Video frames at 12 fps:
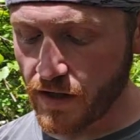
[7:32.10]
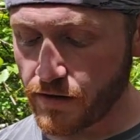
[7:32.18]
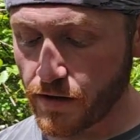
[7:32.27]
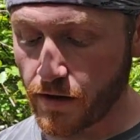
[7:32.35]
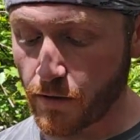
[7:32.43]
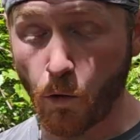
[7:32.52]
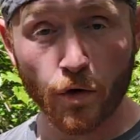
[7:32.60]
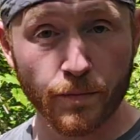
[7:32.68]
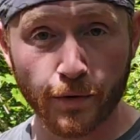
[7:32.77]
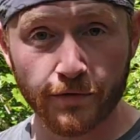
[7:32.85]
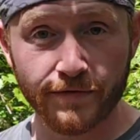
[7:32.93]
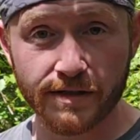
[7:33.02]
The
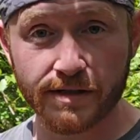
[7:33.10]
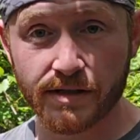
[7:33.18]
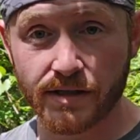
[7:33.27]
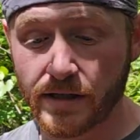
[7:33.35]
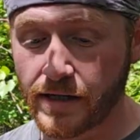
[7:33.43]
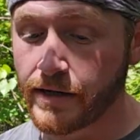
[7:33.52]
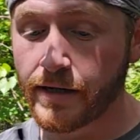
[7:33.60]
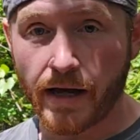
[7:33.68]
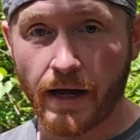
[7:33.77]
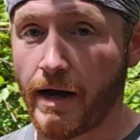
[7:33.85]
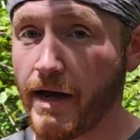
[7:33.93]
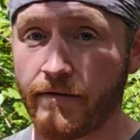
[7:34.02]
waterproofness,
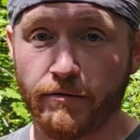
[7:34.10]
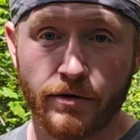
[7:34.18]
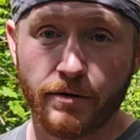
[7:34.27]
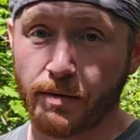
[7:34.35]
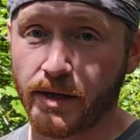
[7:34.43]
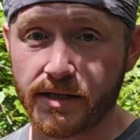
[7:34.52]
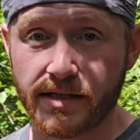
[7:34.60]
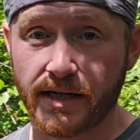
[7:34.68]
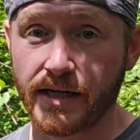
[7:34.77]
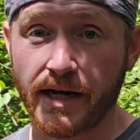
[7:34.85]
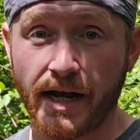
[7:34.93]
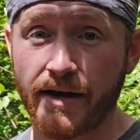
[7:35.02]
I have no complaints.
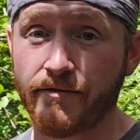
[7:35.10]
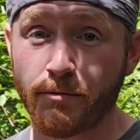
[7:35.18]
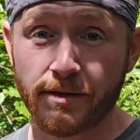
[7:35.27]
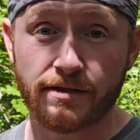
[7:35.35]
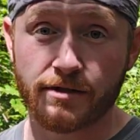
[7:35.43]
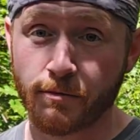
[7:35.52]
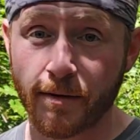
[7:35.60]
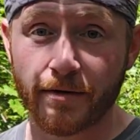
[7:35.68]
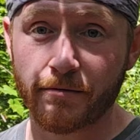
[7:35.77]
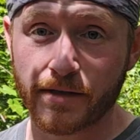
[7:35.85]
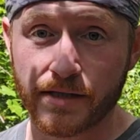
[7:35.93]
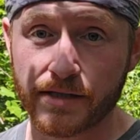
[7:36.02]
Again, I haven't went swimming
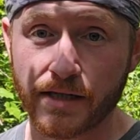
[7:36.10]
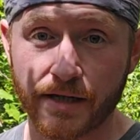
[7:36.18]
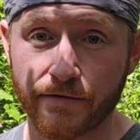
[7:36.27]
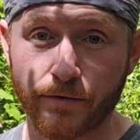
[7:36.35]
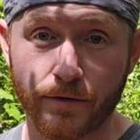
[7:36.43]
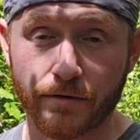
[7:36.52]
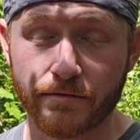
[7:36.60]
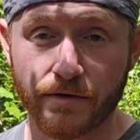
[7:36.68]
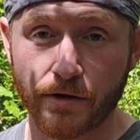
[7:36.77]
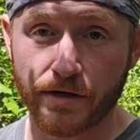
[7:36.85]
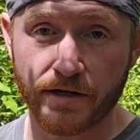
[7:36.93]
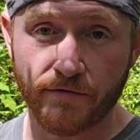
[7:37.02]
with this thing for
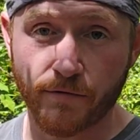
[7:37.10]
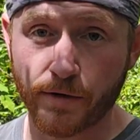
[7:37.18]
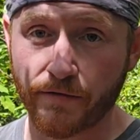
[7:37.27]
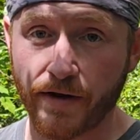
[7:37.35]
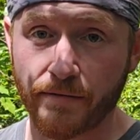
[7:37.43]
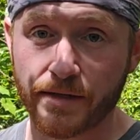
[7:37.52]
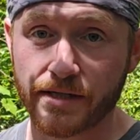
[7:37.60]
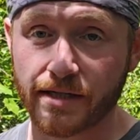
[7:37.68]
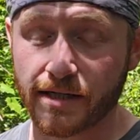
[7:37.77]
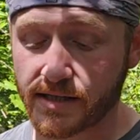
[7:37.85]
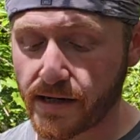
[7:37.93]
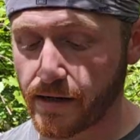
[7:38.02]
30 to 45 minutes
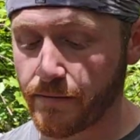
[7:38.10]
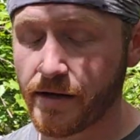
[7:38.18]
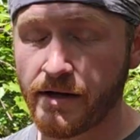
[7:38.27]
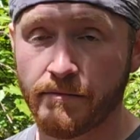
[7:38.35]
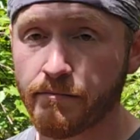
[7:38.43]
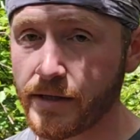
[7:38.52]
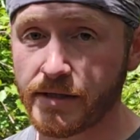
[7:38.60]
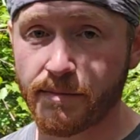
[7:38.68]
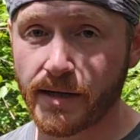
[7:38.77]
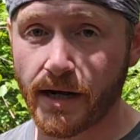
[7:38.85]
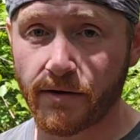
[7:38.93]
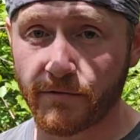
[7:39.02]
at a time, but it's
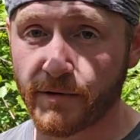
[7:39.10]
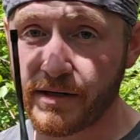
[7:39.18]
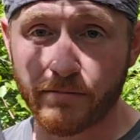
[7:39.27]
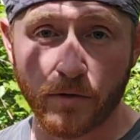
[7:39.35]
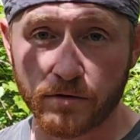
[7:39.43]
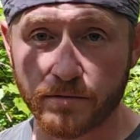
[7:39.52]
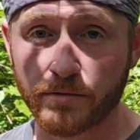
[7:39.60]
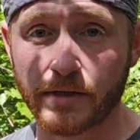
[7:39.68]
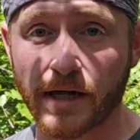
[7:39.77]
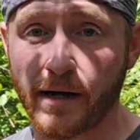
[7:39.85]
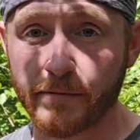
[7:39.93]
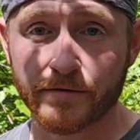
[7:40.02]
been out in the rain multiple
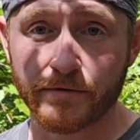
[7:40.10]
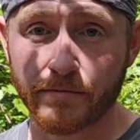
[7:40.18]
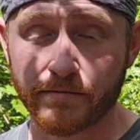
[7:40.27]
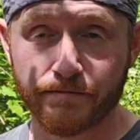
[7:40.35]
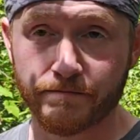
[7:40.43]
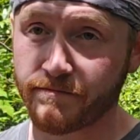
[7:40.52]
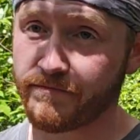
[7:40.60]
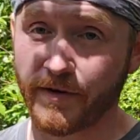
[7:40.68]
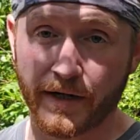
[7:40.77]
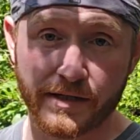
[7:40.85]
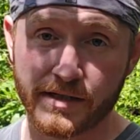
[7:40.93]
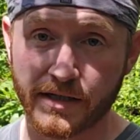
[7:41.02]
times from
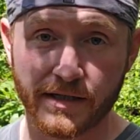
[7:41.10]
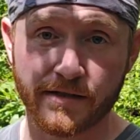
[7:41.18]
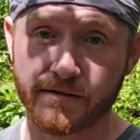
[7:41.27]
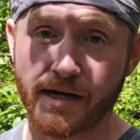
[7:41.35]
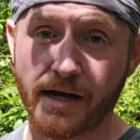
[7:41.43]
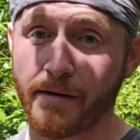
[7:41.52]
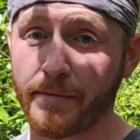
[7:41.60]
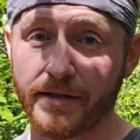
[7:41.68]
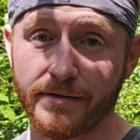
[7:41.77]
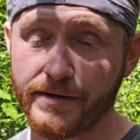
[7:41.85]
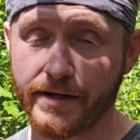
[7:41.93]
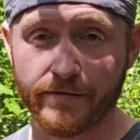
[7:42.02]
various lengths of time
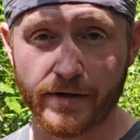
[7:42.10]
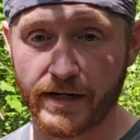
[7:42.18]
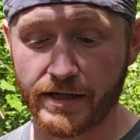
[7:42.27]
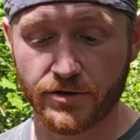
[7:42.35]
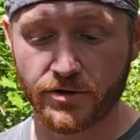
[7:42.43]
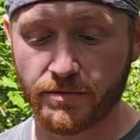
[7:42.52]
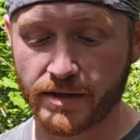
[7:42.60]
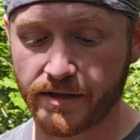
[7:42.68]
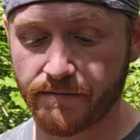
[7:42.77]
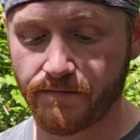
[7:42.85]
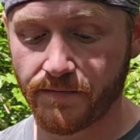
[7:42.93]
and never had an issue with it.